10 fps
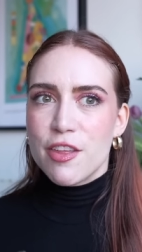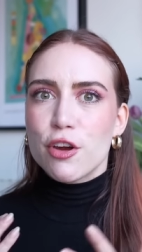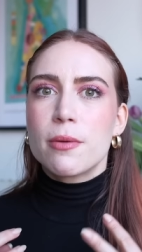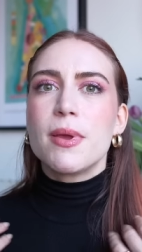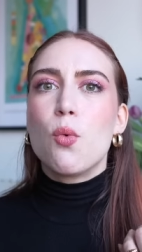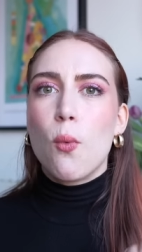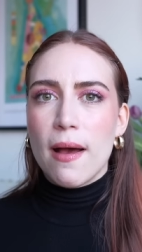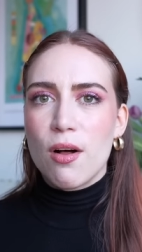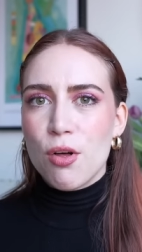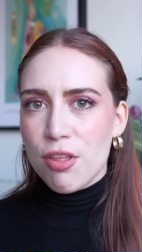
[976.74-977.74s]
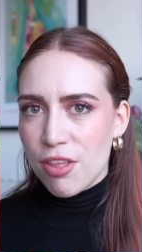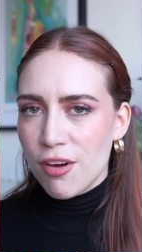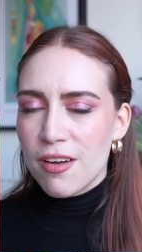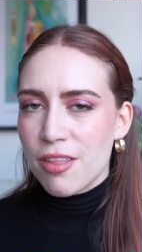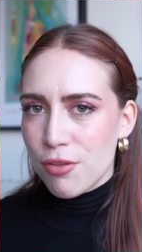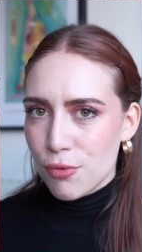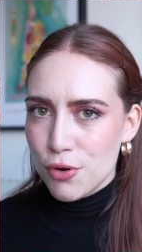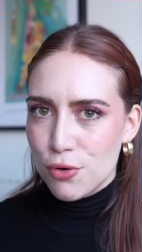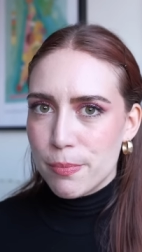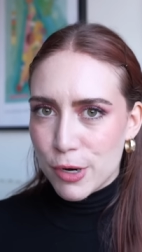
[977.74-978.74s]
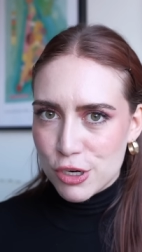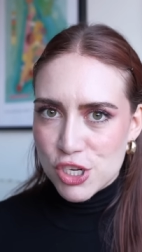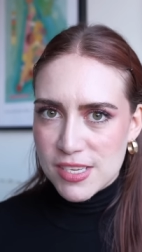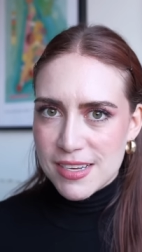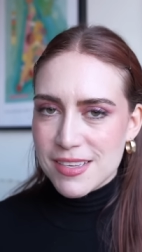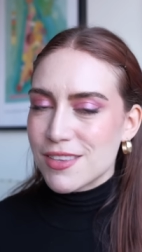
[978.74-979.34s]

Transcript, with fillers: they're going to be well thought through purchases.